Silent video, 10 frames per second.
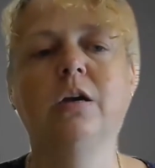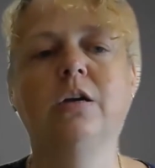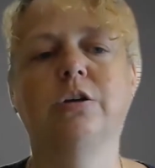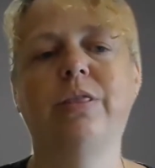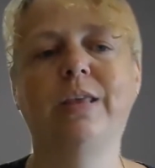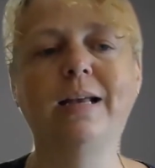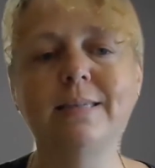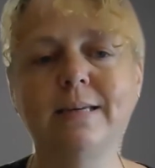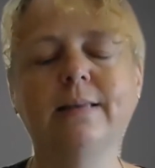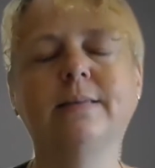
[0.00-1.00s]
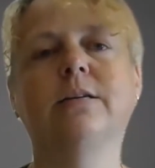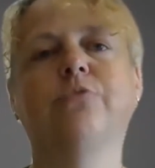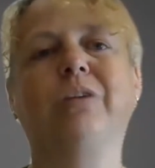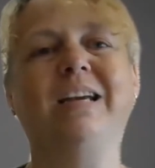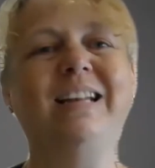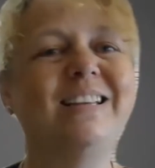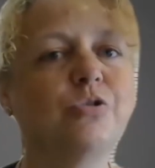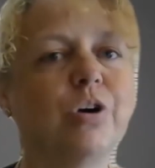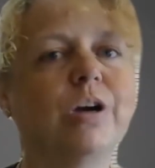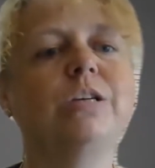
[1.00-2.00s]
So in that sense, it really
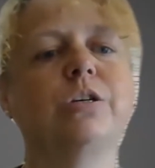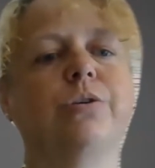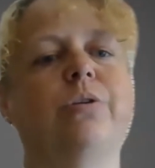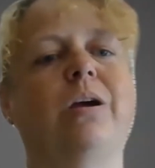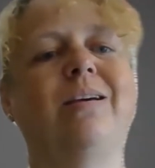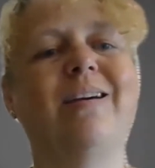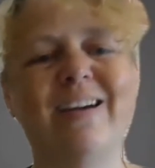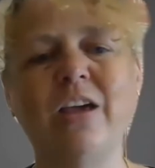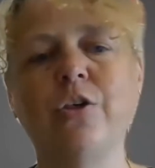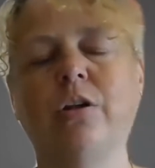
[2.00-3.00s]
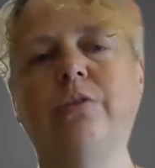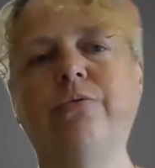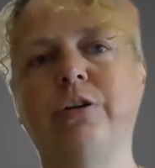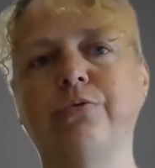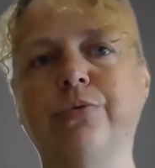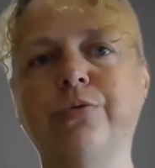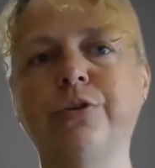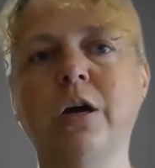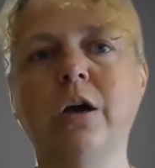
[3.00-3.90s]
tries to engage individuals